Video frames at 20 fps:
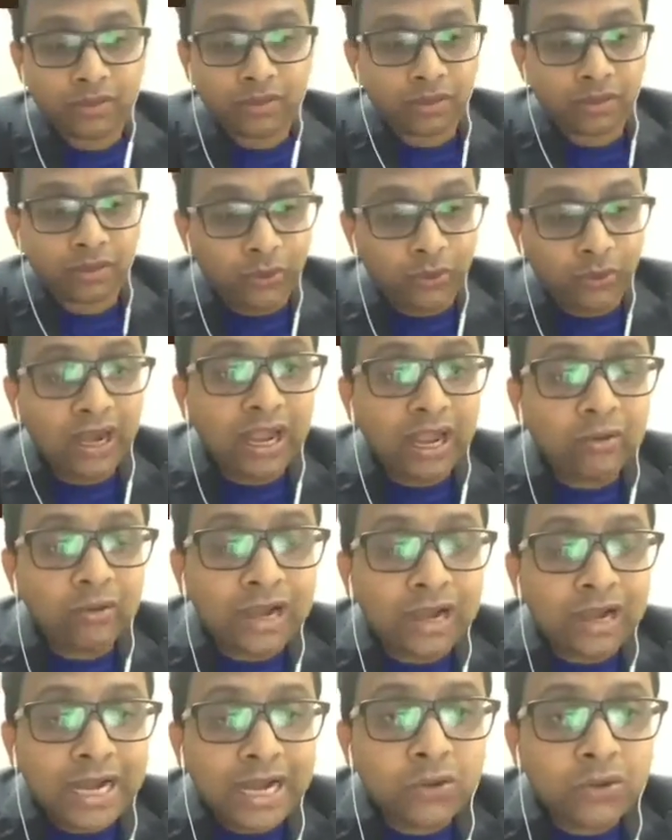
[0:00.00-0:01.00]
Well, I would
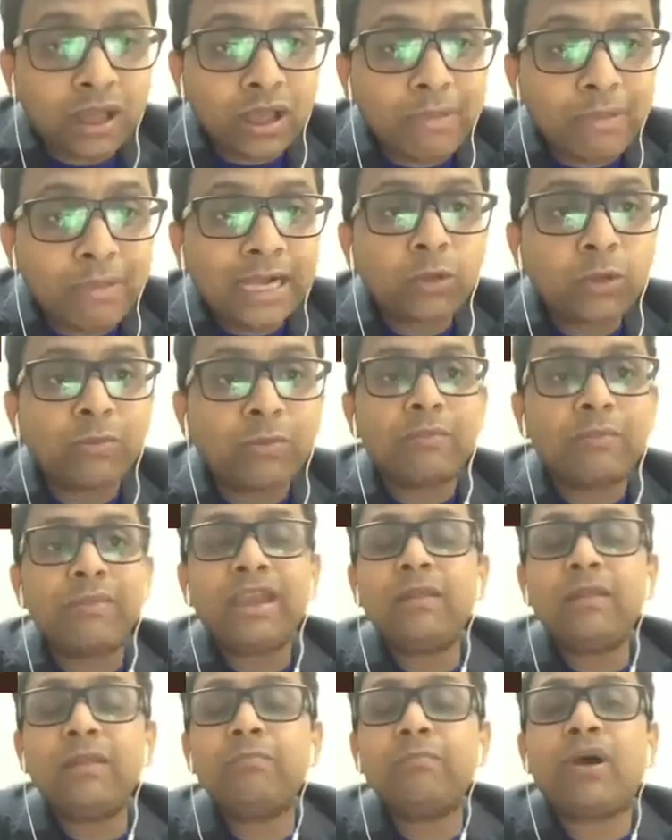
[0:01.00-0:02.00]
like to come back to my
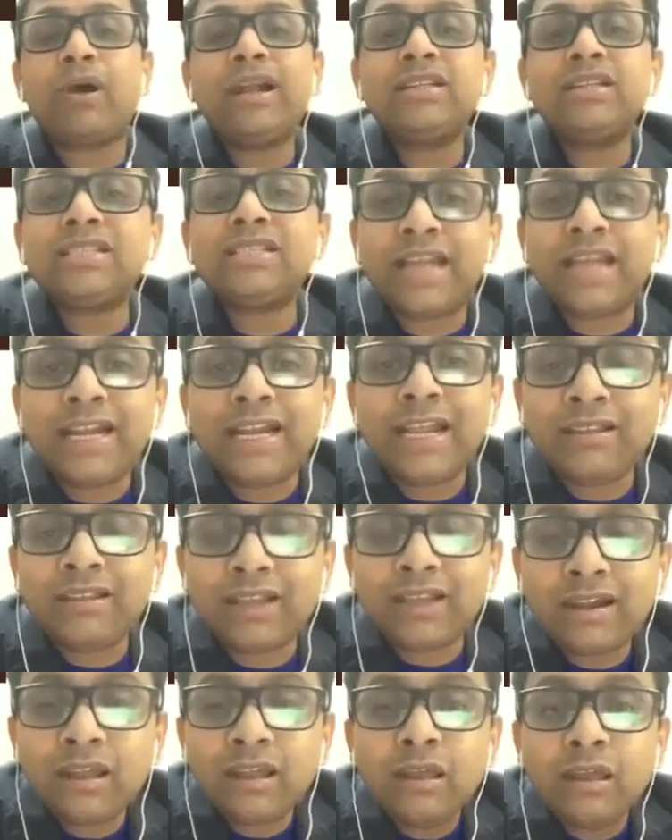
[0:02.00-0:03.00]
main point, stating
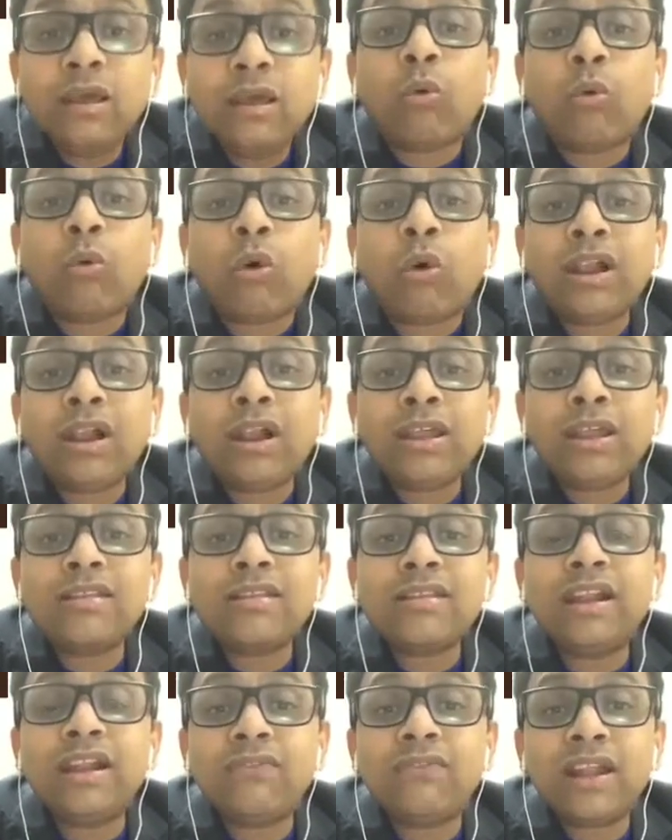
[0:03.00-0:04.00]
that what is the
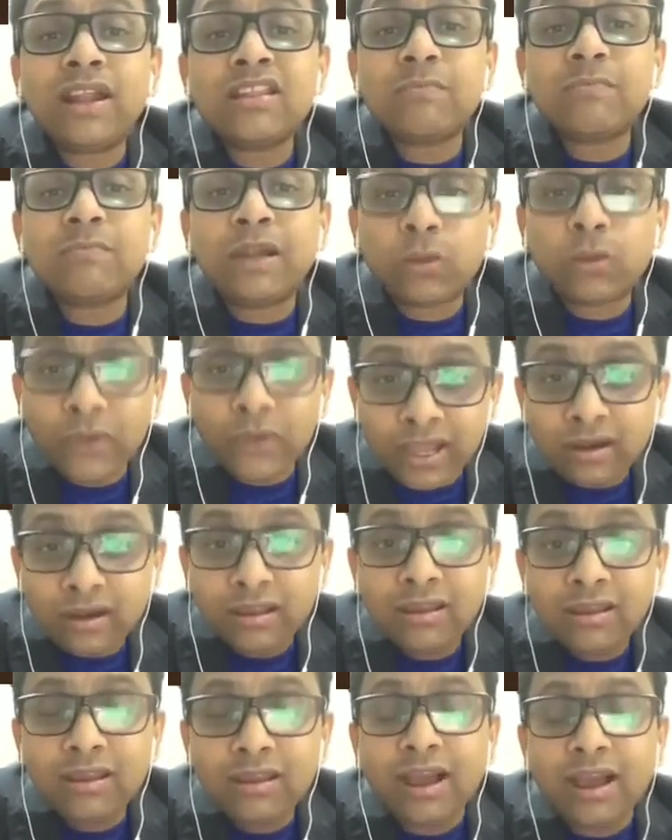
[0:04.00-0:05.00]
difference between
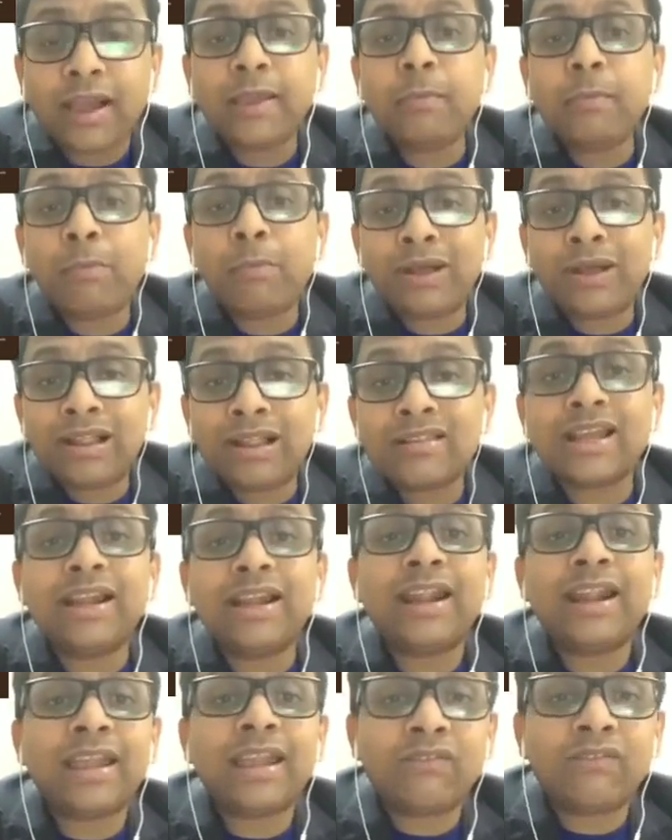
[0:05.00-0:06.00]
I-Pulse and
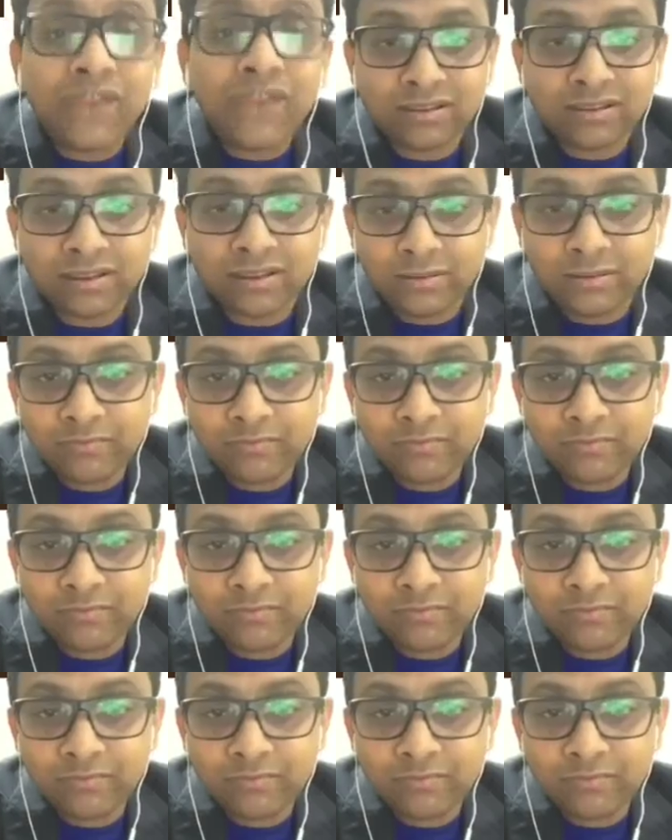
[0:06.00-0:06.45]
I-VED.